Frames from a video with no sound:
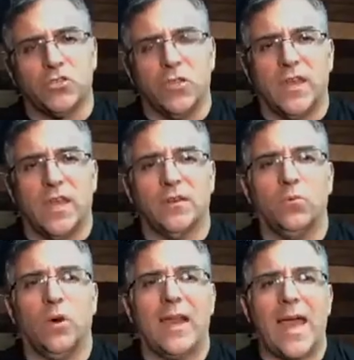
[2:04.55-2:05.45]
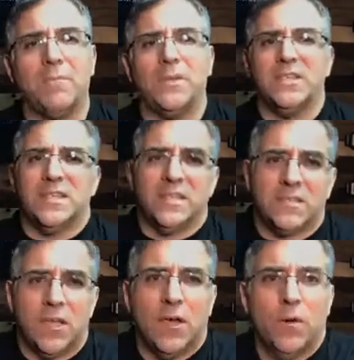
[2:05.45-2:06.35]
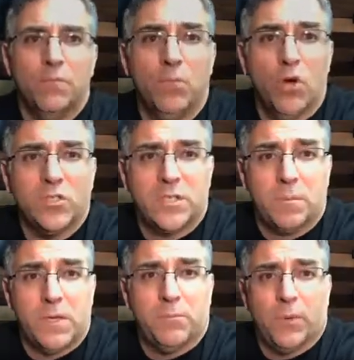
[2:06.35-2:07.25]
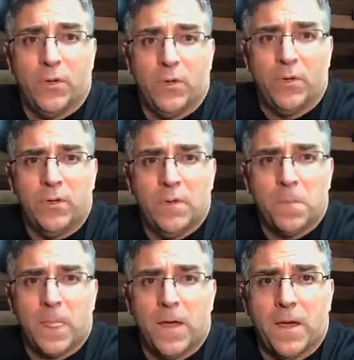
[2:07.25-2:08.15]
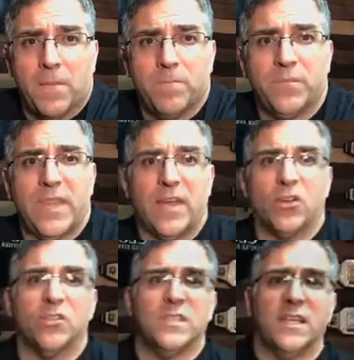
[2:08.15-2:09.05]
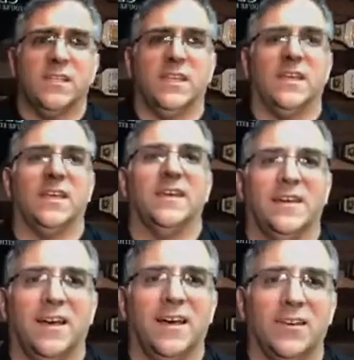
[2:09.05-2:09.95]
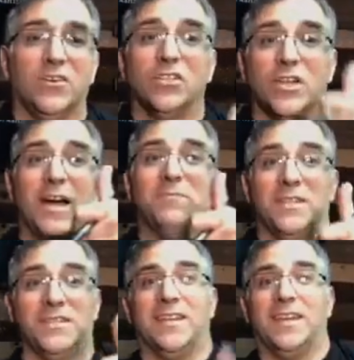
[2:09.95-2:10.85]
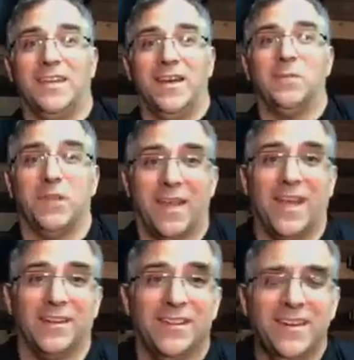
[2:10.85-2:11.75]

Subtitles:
So then what happens is most people that are dealing, good job, Disney, I'm glad.